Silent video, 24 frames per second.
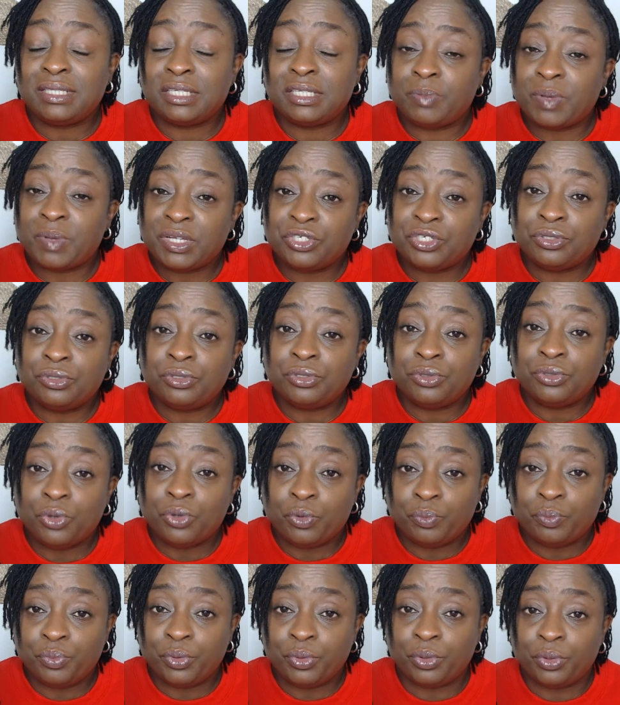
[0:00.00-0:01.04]
a special
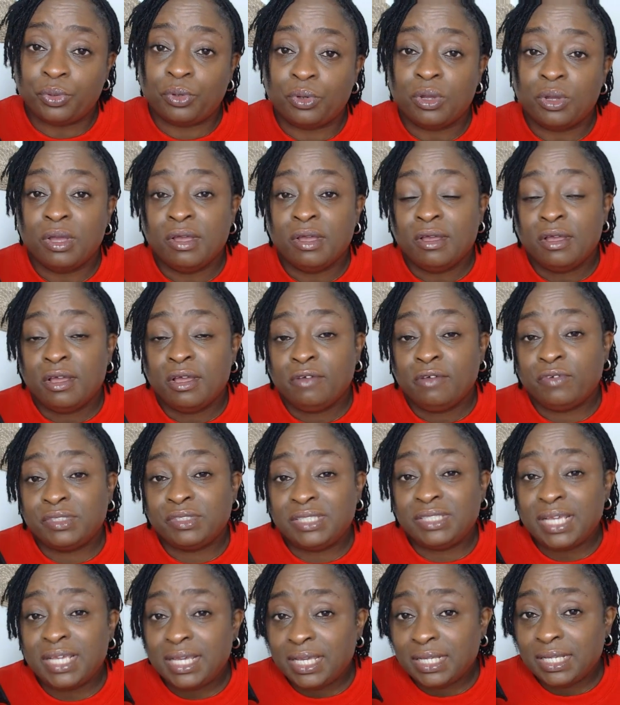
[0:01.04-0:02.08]
notebook for
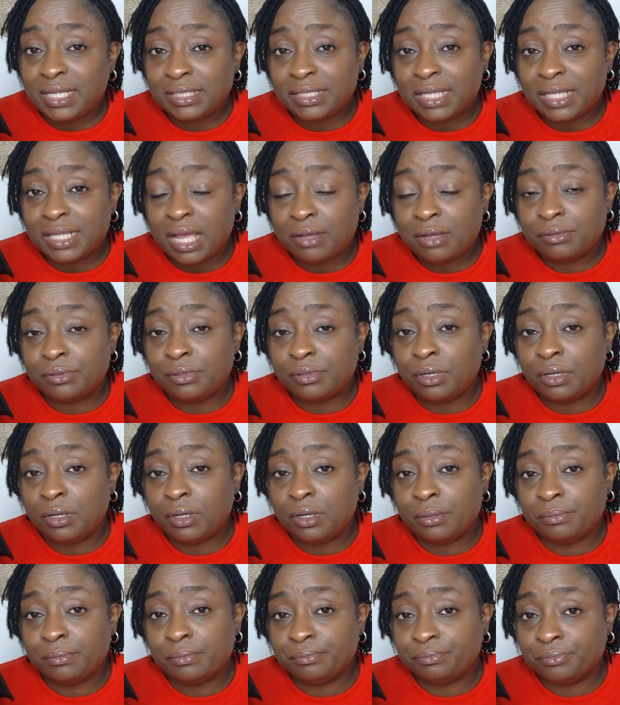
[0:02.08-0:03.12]
taking
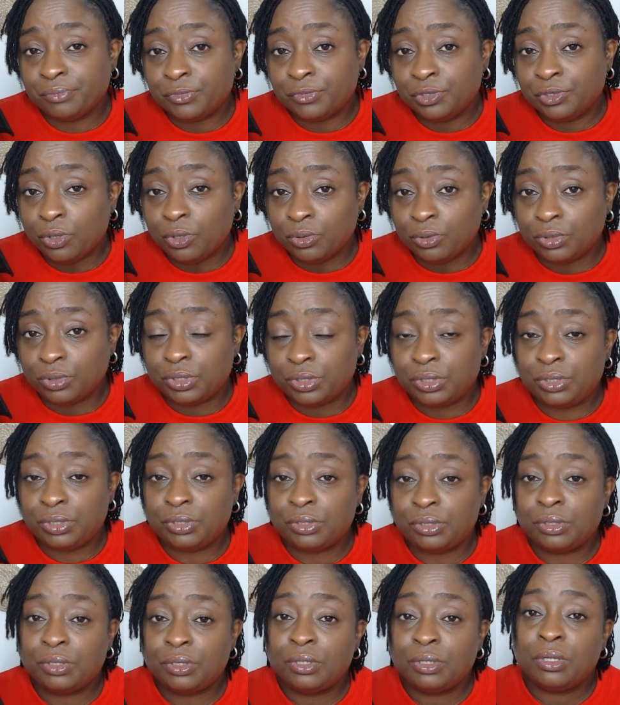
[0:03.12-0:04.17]
down
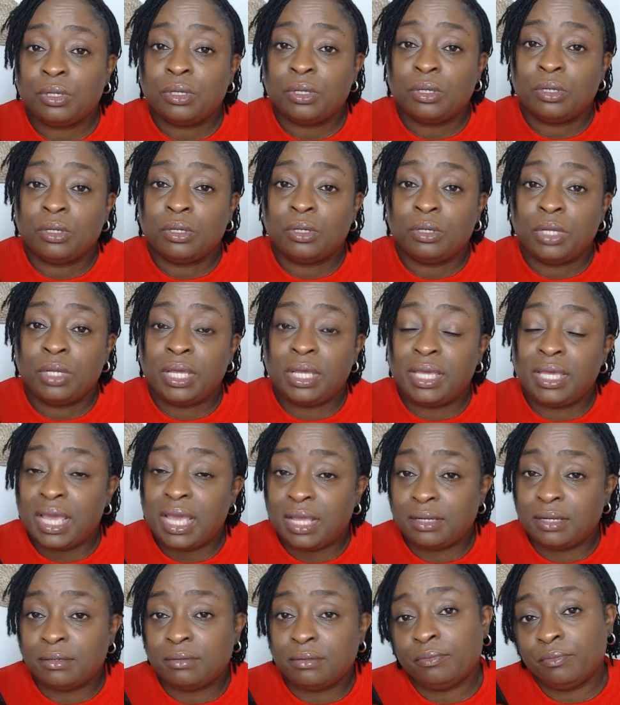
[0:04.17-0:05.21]
notes.
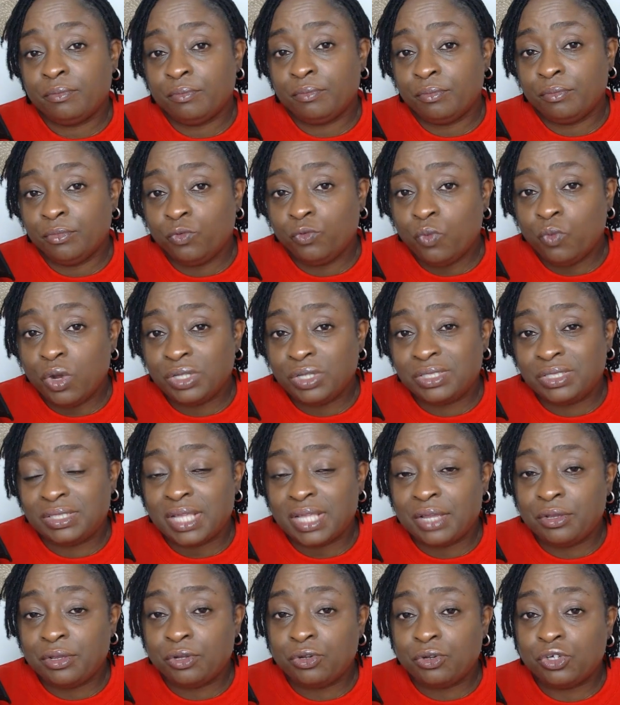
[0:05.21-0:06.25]
Again, words
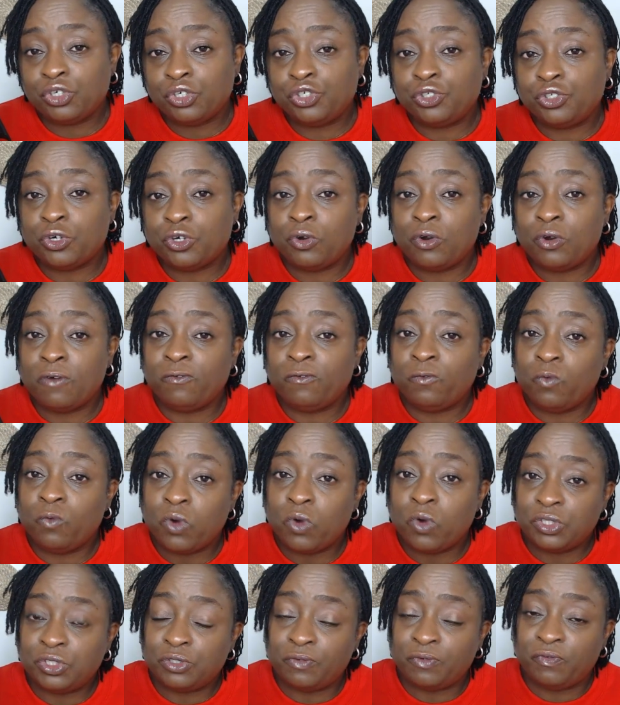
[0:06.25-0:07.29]
that you're not sure of,
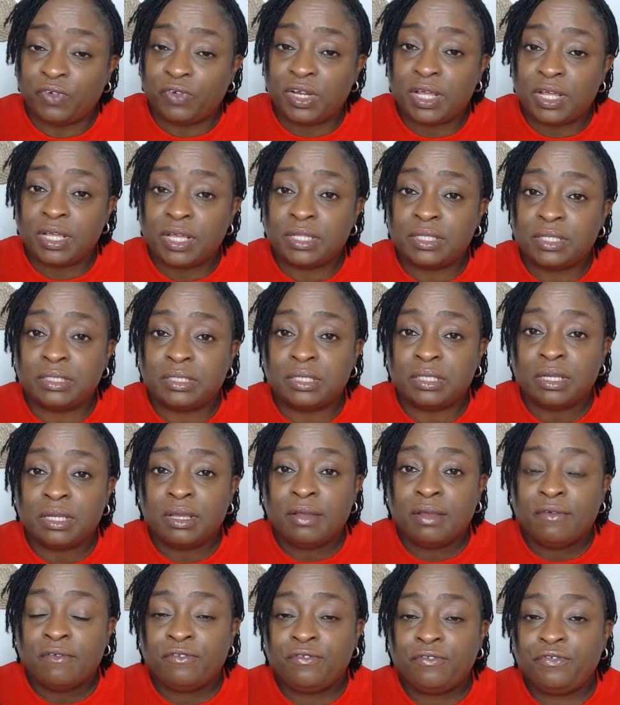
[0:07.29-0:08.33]
words you've learned,
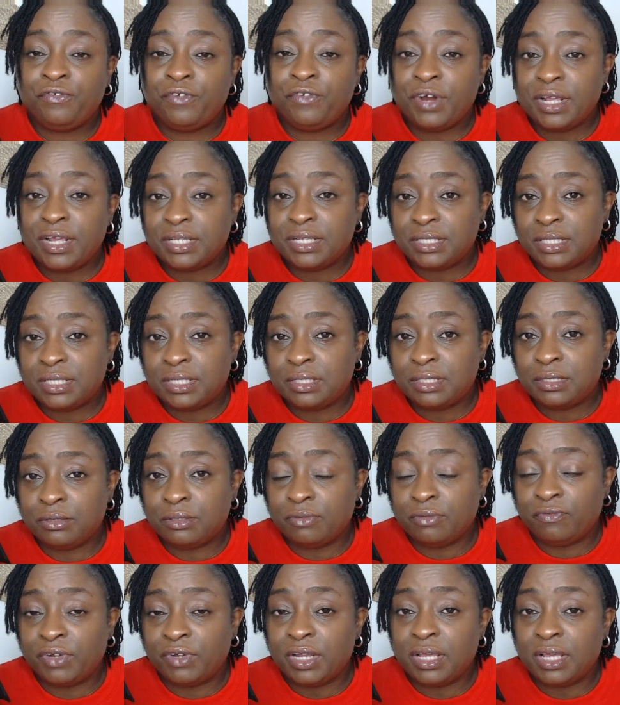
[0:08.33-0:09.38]
phrases
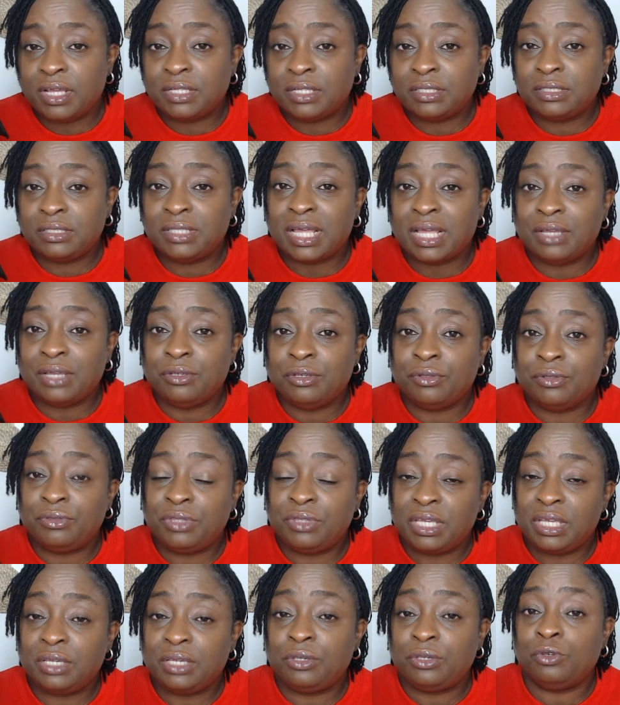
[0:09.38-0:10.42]
you've learned that you
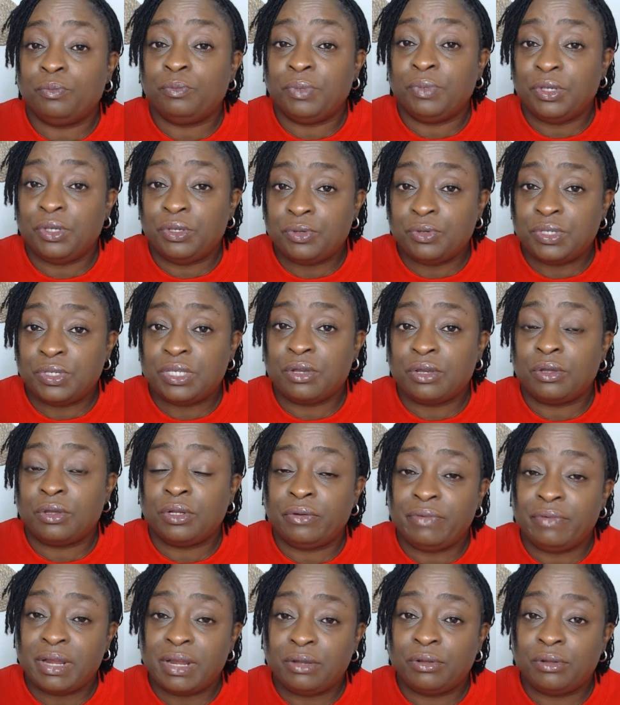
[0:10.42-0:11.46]
think you'll be using on
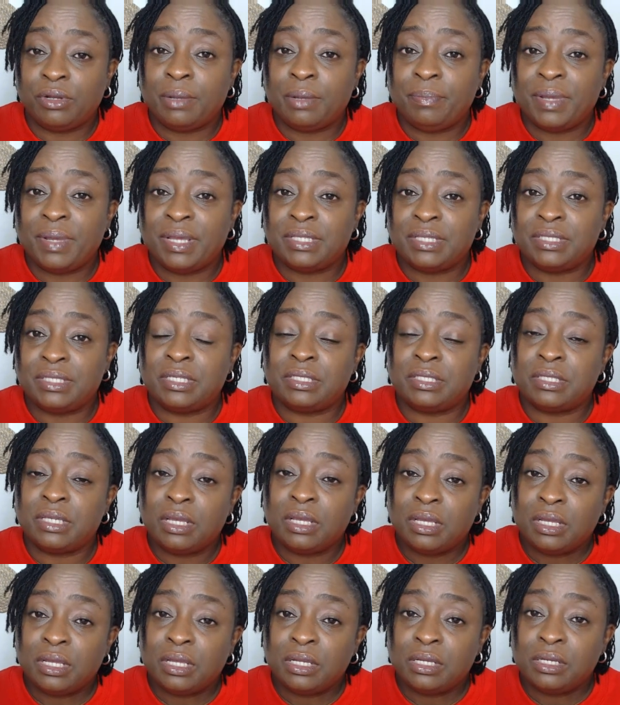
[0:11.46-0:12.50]
a regular basis.
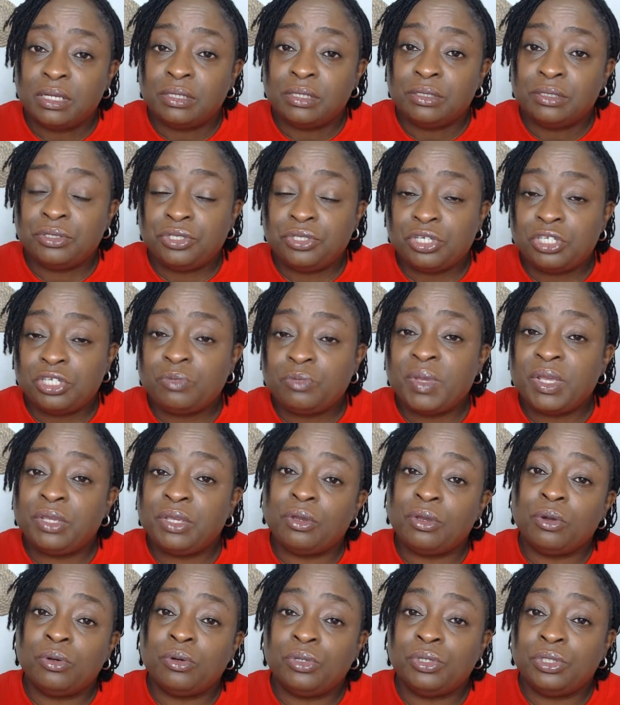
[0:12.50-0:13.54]
You just make
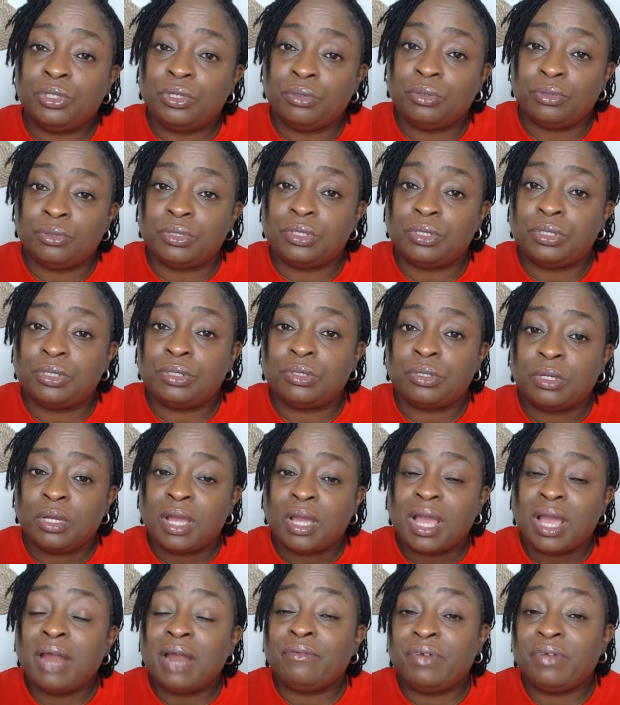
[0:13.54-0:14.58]
your own notes
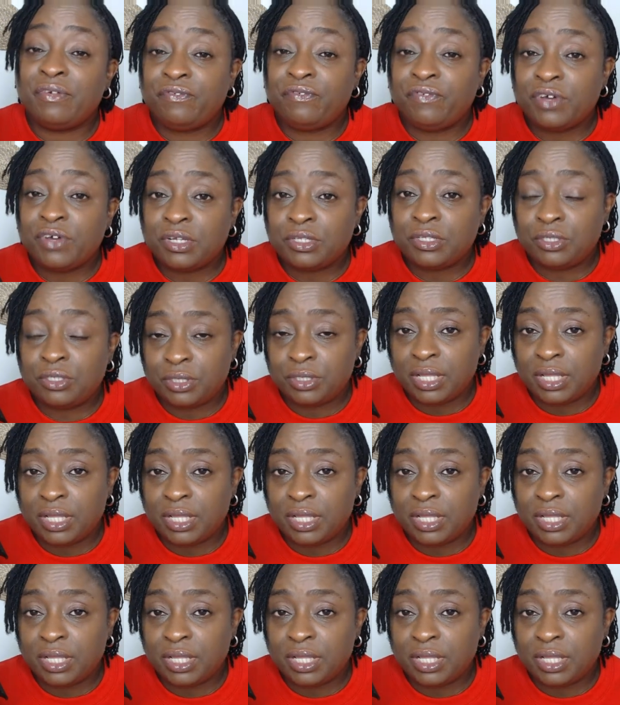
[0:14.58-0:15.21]
and refer to